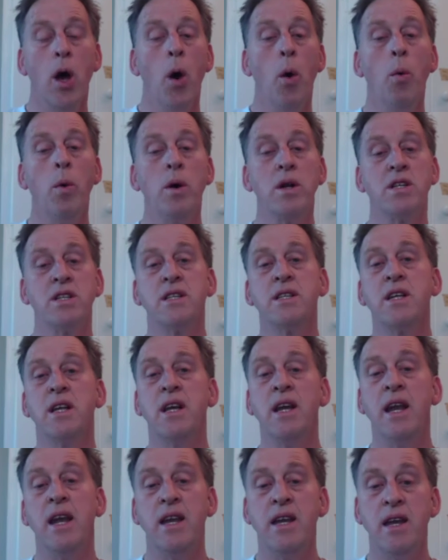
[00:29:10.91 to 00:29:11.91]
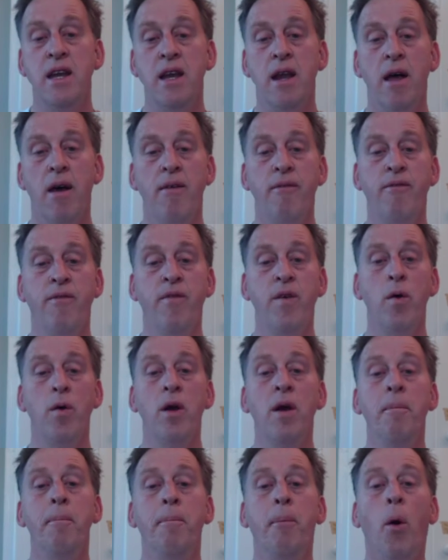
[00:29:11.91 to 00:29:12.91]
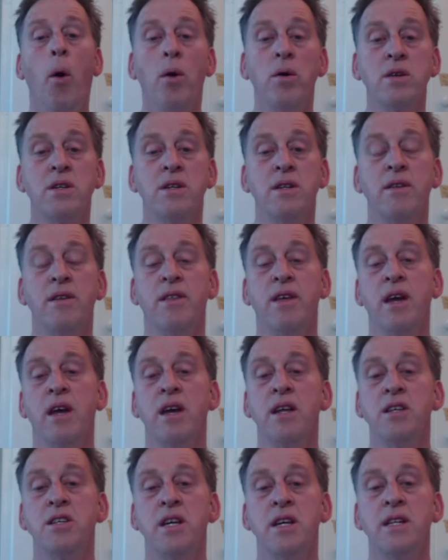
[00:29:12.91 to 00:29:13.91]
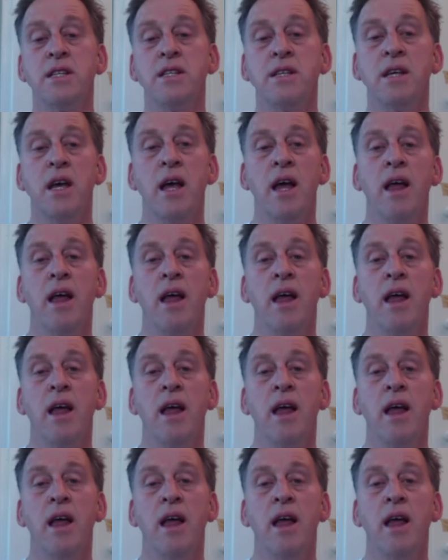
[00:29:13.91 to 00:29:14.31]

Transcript: which is a very important thing in chess.